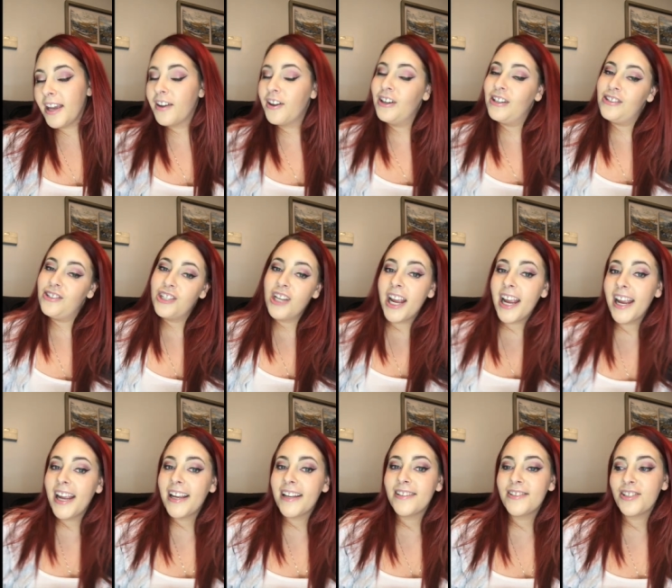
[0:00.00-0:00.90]
it could
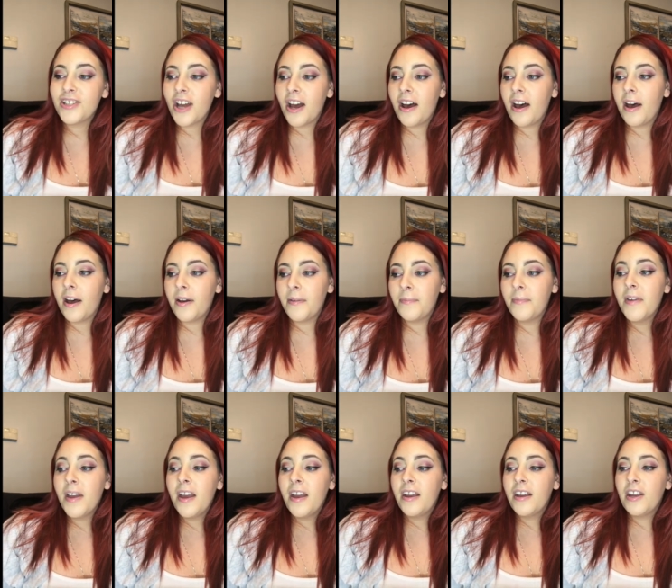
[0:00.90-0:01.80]
change, um,
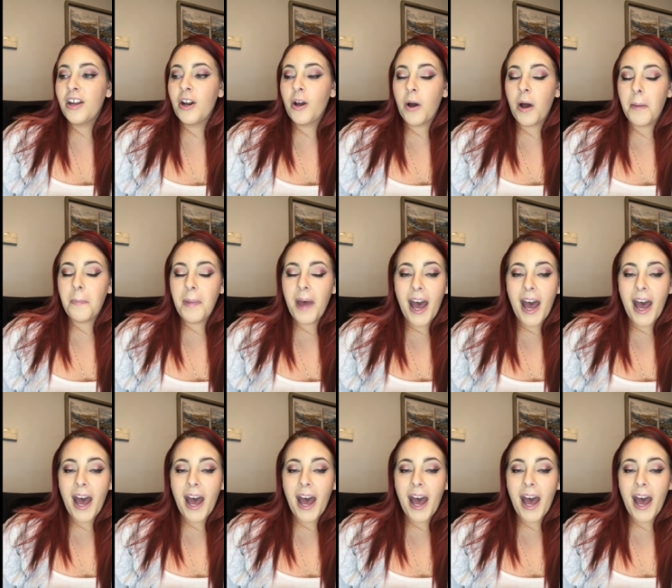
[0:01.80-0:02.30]
you know, a